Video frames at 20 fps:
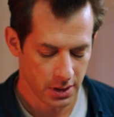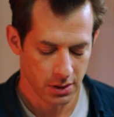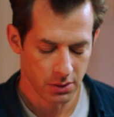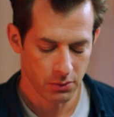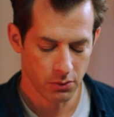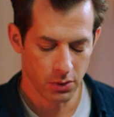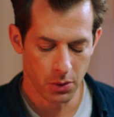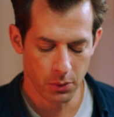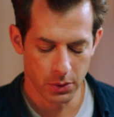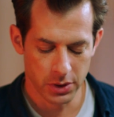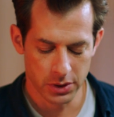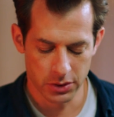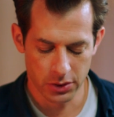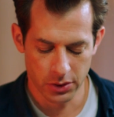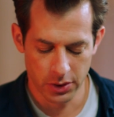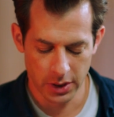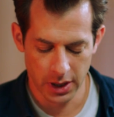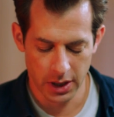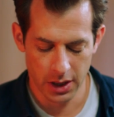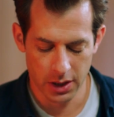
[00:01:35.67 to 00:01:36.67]
What we're
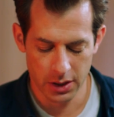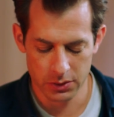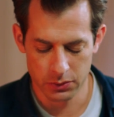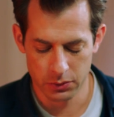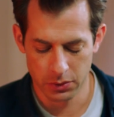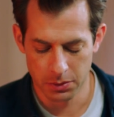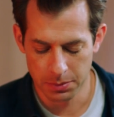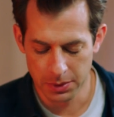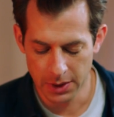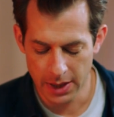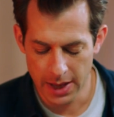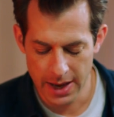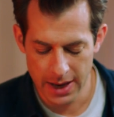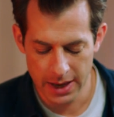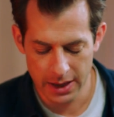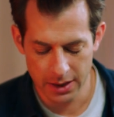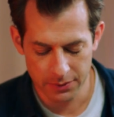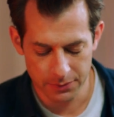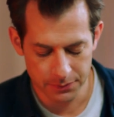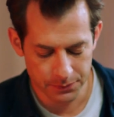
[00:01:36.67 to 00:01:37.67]
doing here is we're
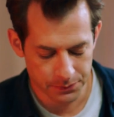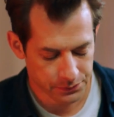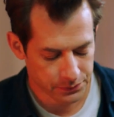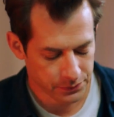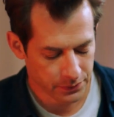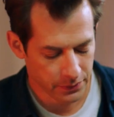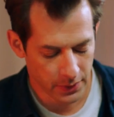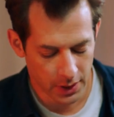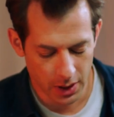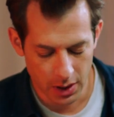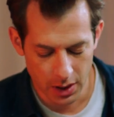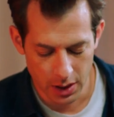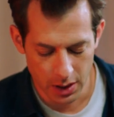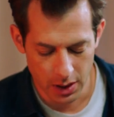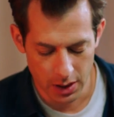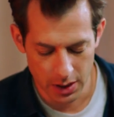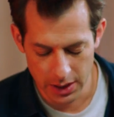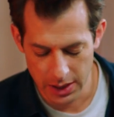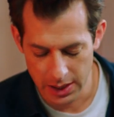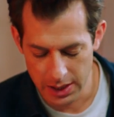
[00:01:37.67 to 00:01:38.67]
playing
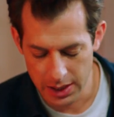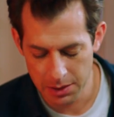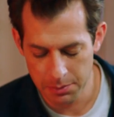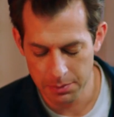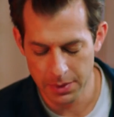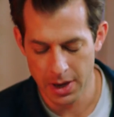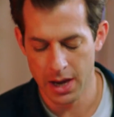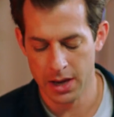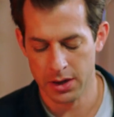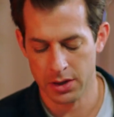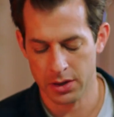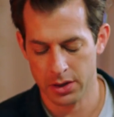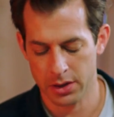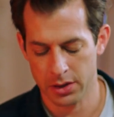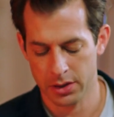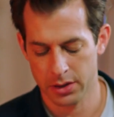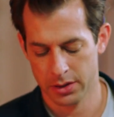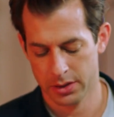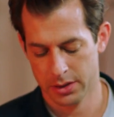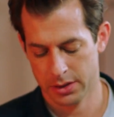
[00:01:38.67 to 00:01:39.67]
an E minor
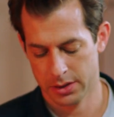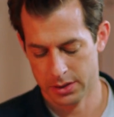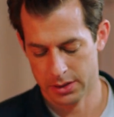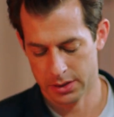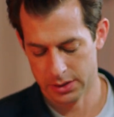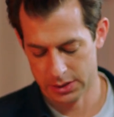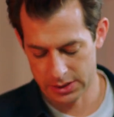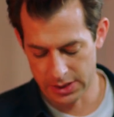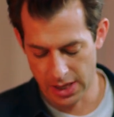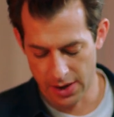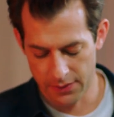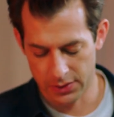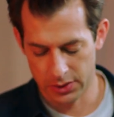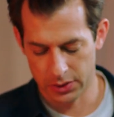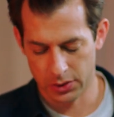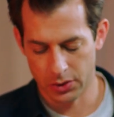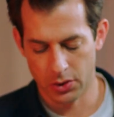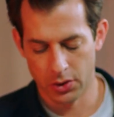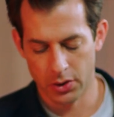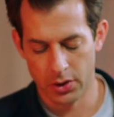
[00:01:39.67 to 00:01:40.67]

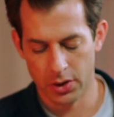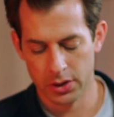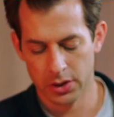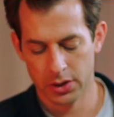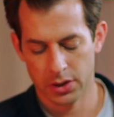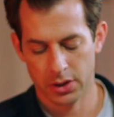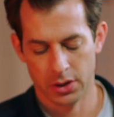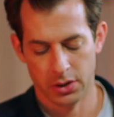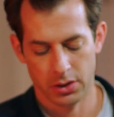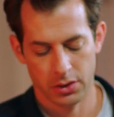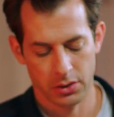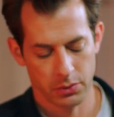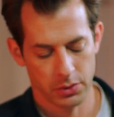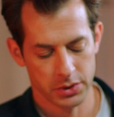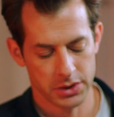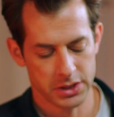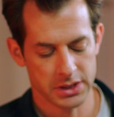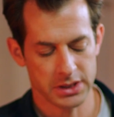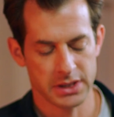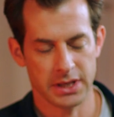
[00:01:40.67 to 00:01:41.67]
7th chord, which is